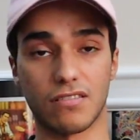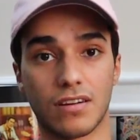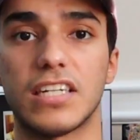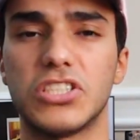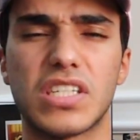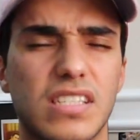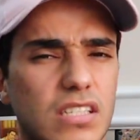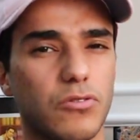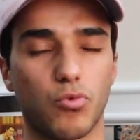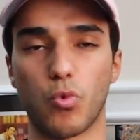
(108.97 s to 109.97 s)
I just
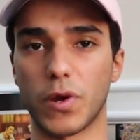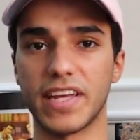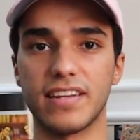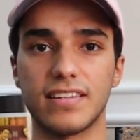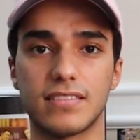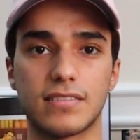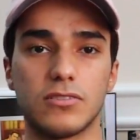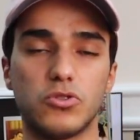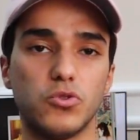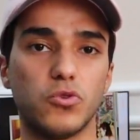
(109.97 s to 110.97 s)
read,
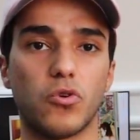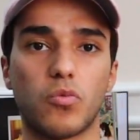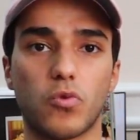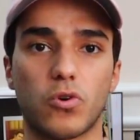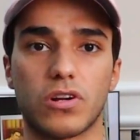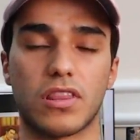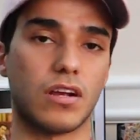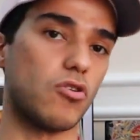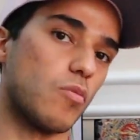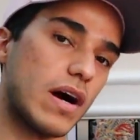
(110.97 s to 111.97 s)
do homework,
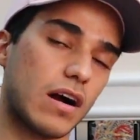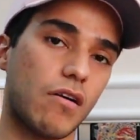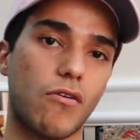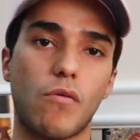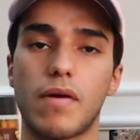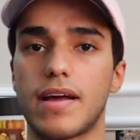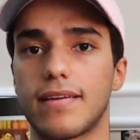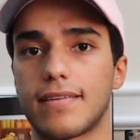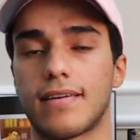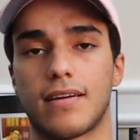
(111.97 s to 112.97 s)
then go back home and